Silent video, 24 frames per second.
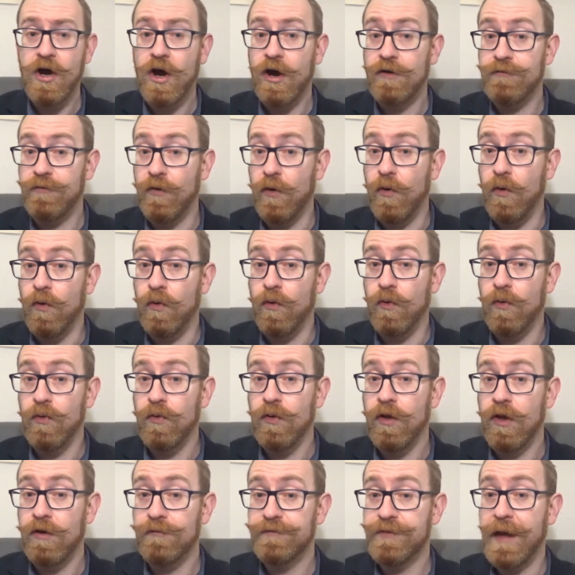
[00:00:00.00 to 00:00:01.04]
of
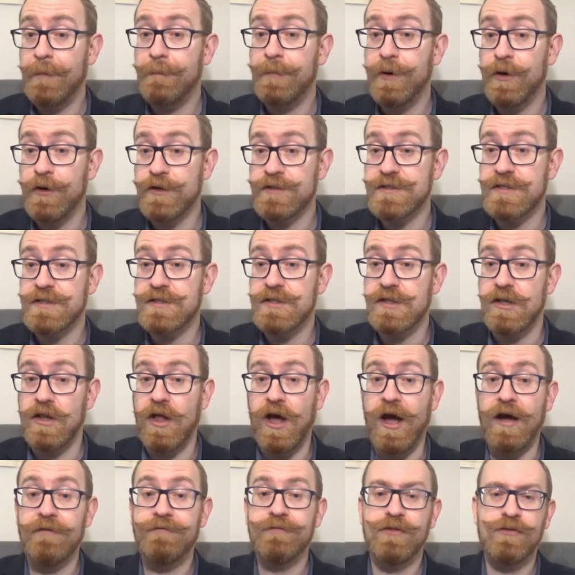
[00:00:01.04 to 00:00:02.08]
all of that person's
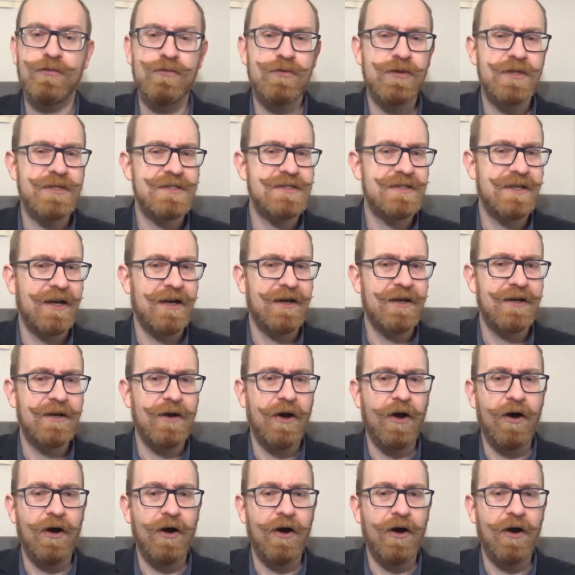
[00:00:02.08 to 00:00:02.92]
life through the study